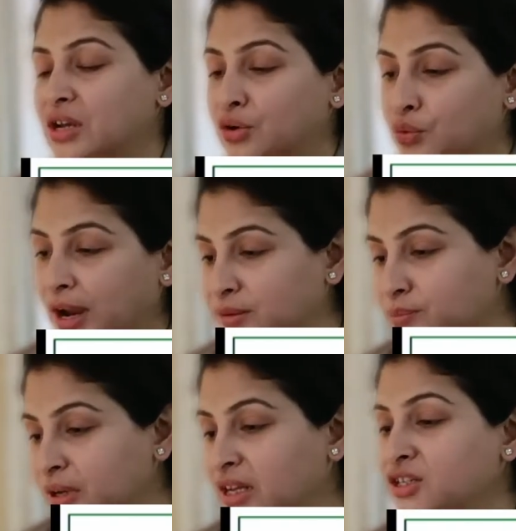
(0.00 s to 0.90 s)

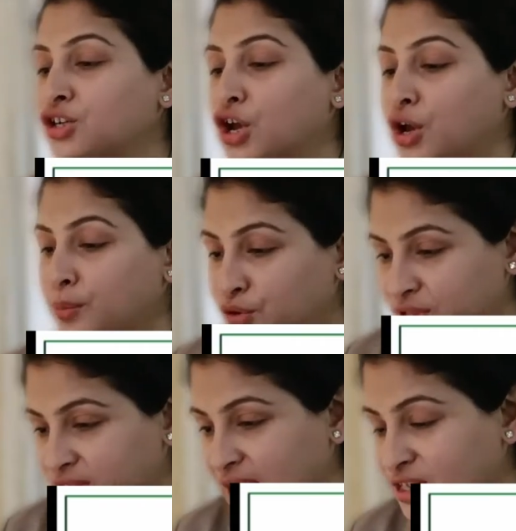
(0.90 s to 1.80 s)
red meat,
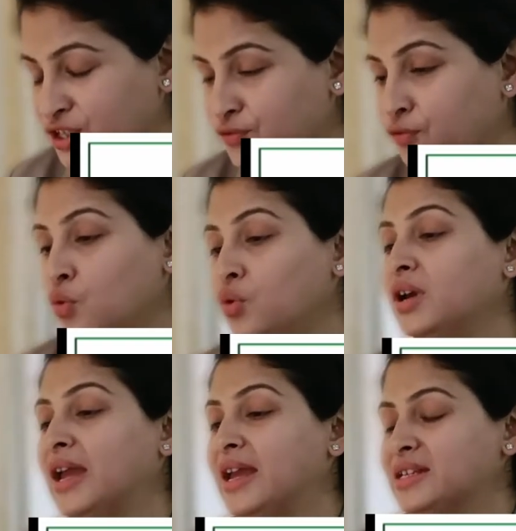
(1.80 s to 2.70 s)
processed
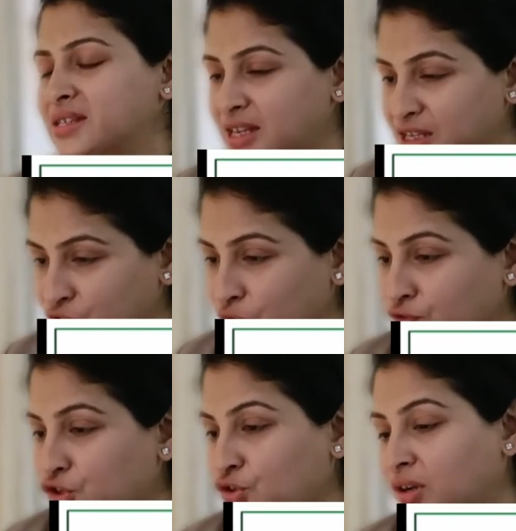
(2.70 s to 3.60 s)
food, excess of
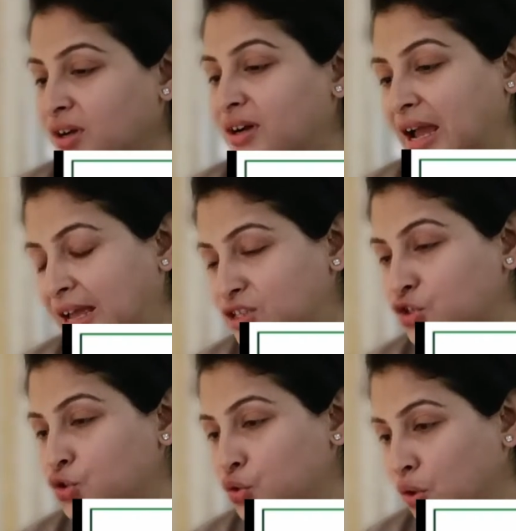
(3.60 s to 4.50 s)
sugar and
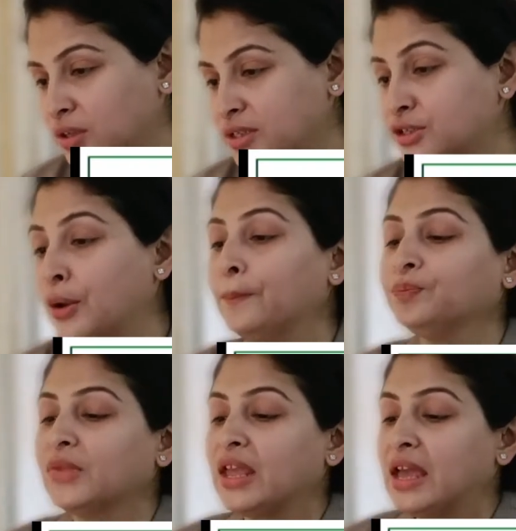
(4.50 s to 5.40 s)
salt,
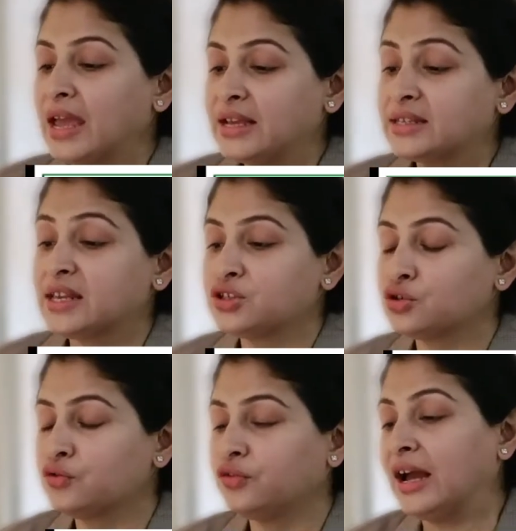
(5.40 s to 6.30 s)
excess
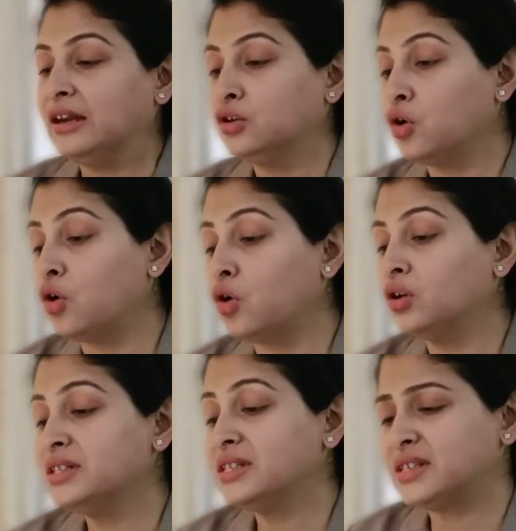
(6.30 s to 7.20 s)
of
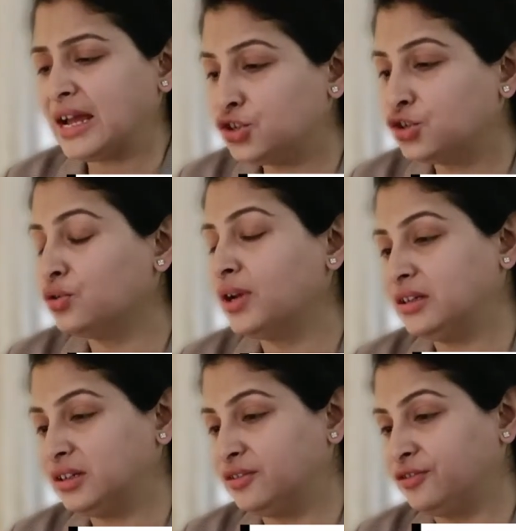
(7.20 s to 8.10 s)
alcohol,
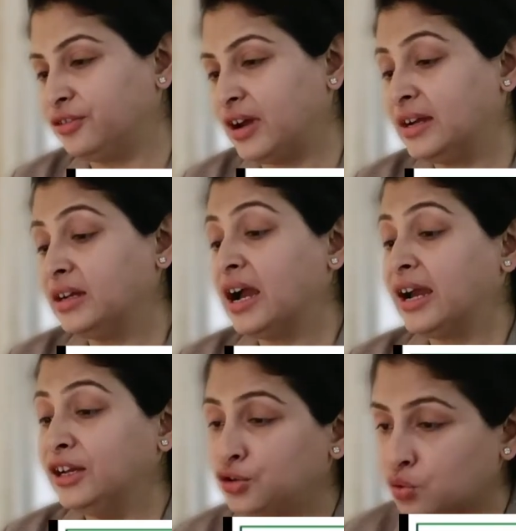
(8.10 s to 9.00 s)
saturated fat,
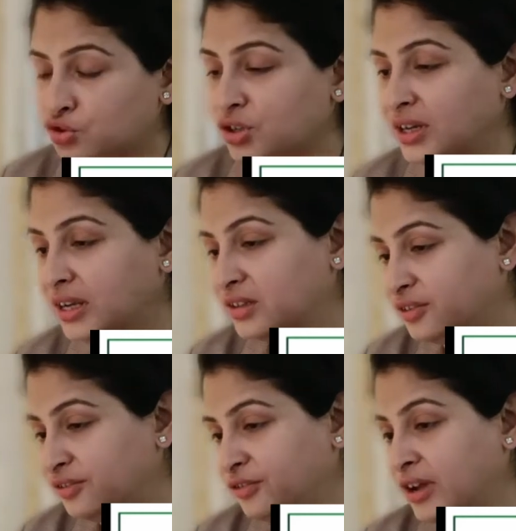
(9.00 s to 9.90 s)

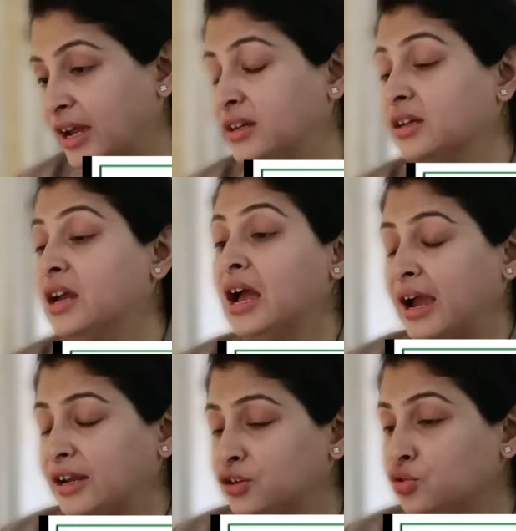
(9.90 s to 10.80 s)
hydrogenated fat.
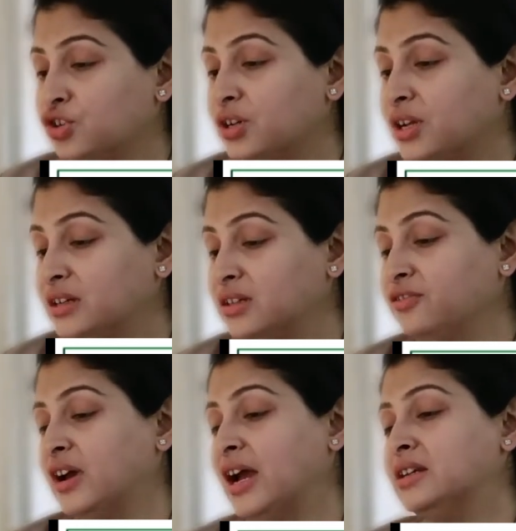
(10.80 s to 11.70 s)
Hydrogenated
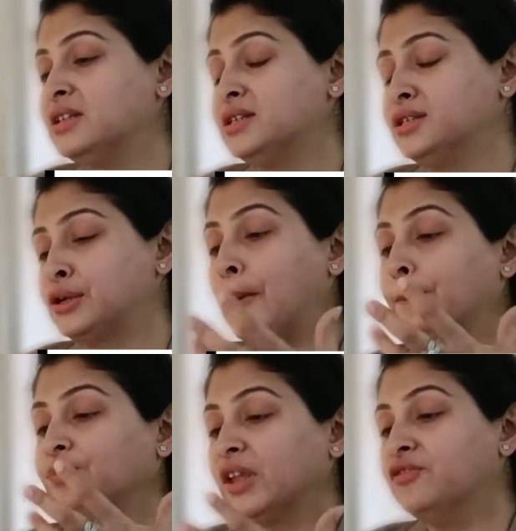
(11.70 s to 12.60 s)
fat is
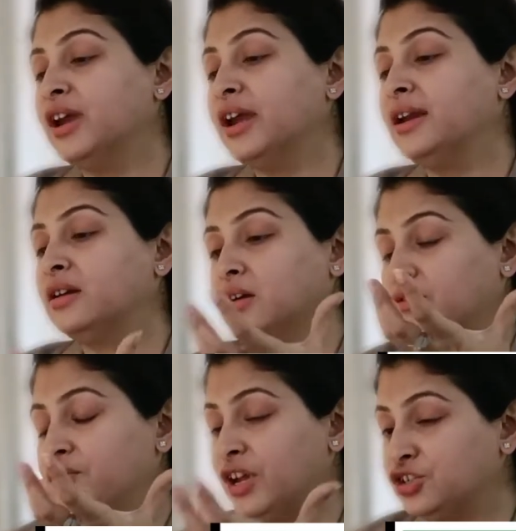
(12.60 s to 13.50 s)
where
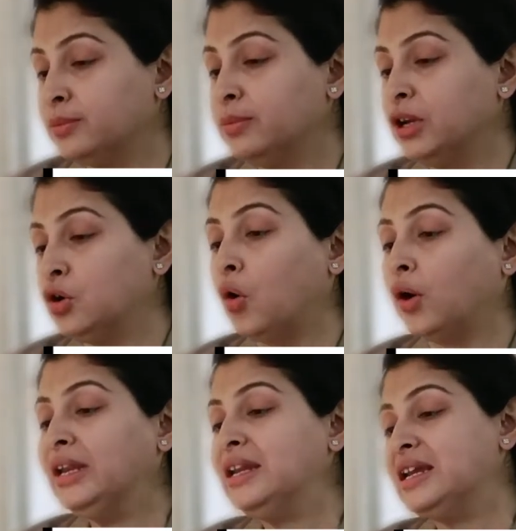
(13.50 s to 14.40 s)
vegetable
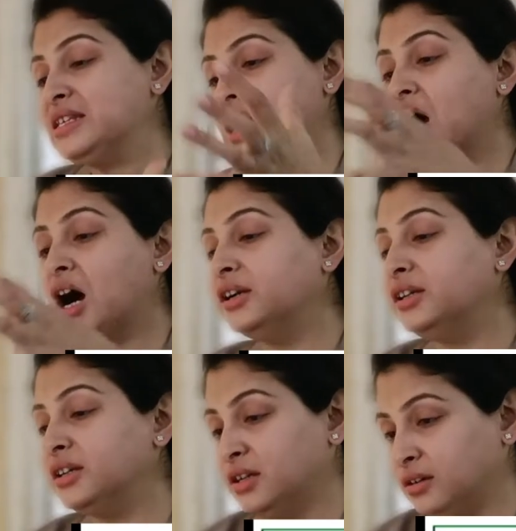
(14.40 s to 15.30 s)
oil is
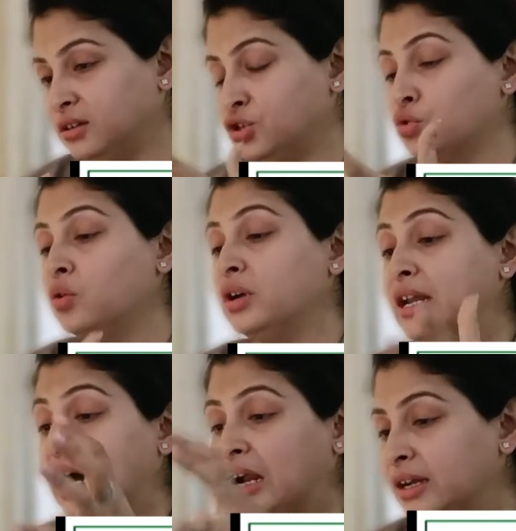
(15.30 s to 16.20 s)
hardened. So,
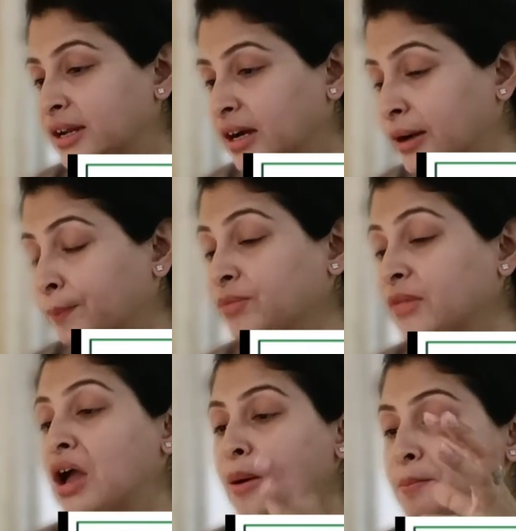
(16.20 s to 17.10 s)
dalda,
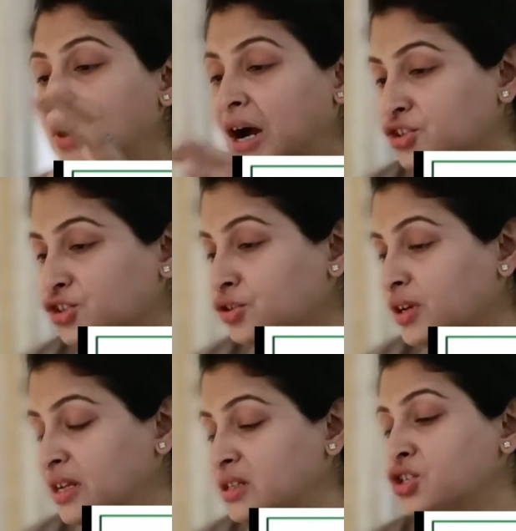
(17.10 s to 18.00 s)

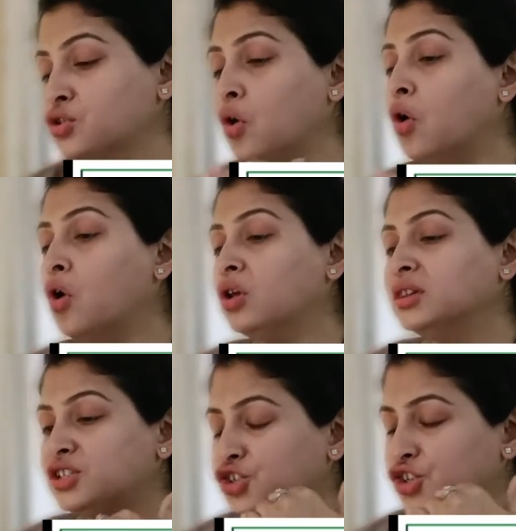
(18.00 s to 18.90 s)
margarines, all
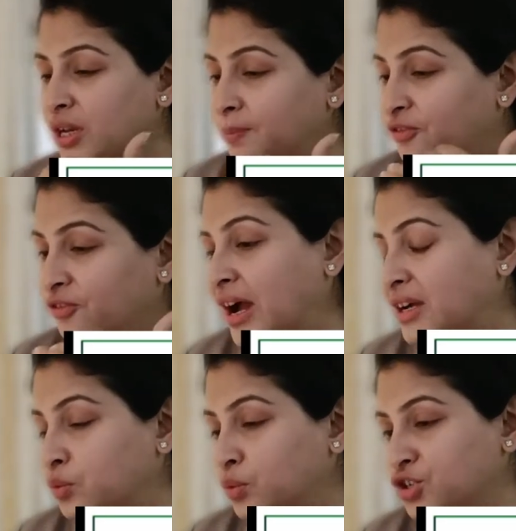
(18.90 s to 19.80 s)
the cheap
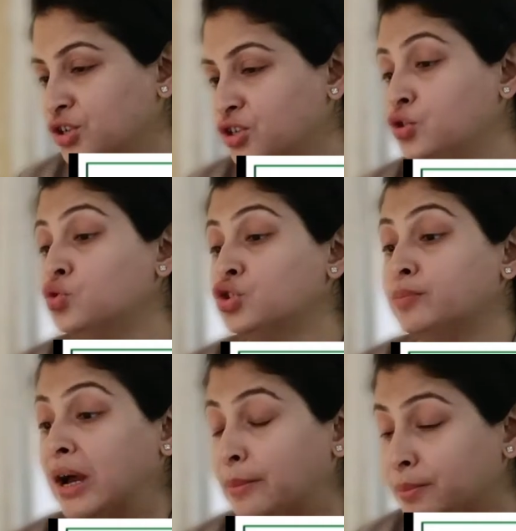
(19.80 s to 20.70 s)
fat which is used
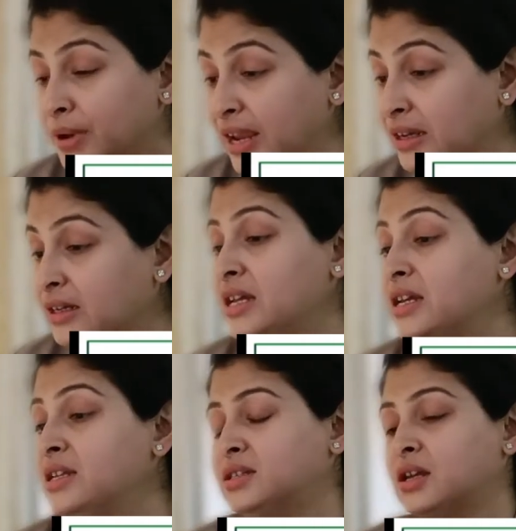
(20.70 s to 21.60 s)
by
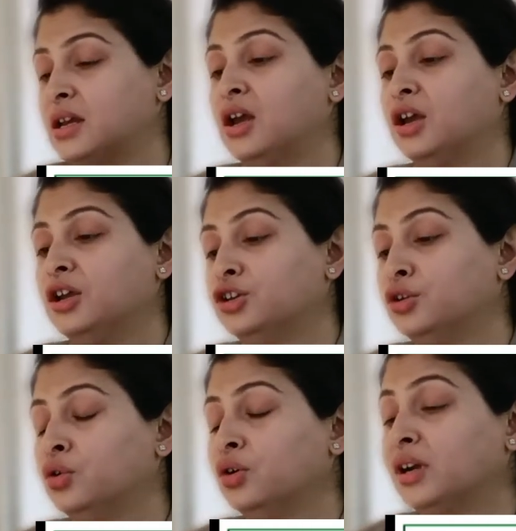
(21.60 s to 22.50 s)
bakeries,
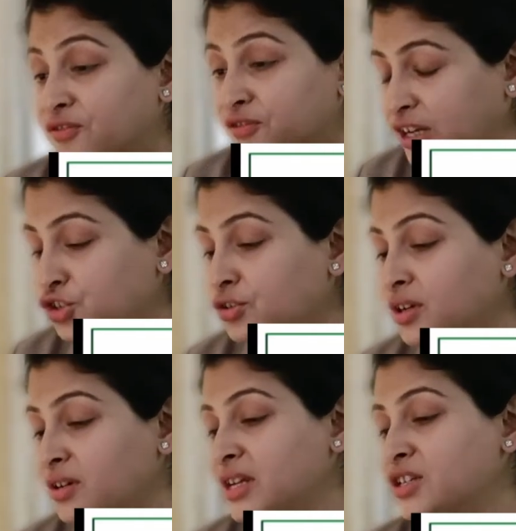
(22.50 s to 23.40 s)

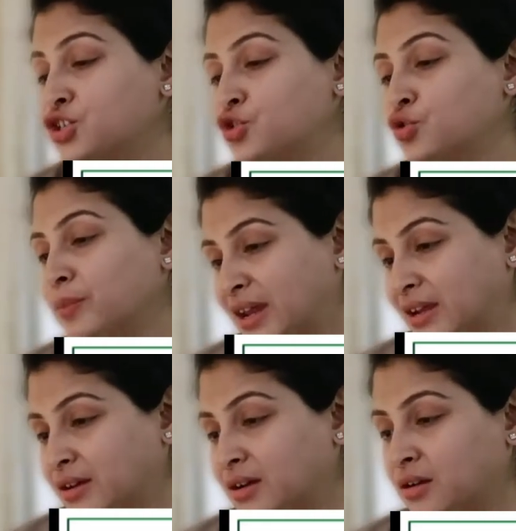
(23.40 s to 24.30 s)
confectionaries to
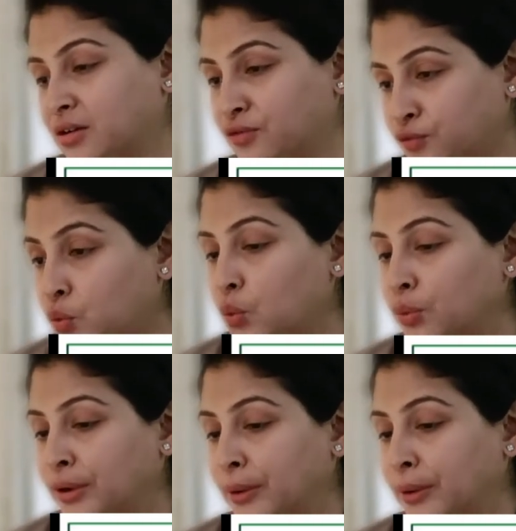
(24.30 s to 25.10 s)
make food.